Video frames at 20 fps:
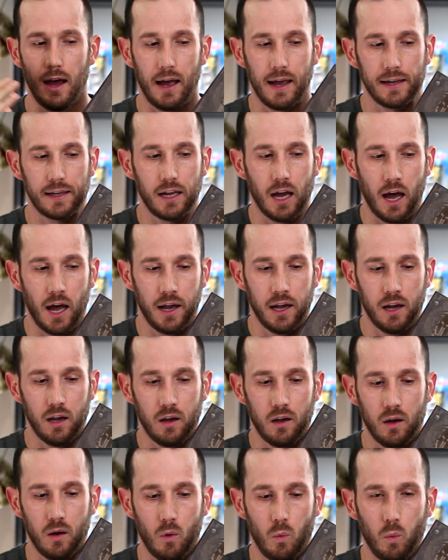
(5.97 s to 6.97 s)
I got
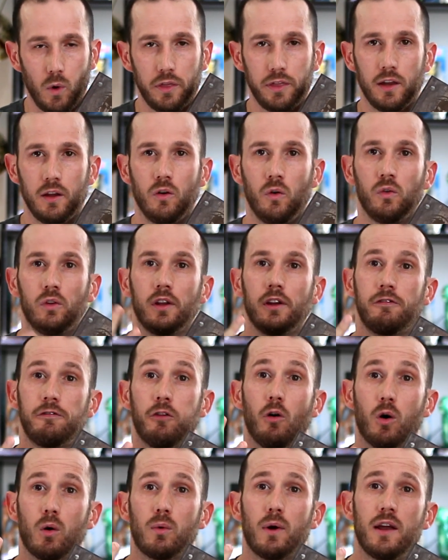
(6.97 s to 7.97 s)
it within only
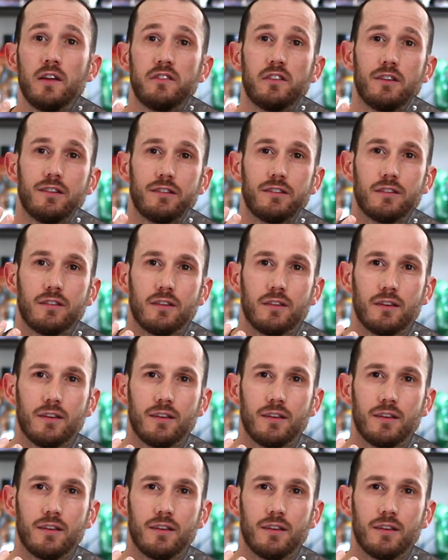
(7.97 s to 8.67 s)
4 races.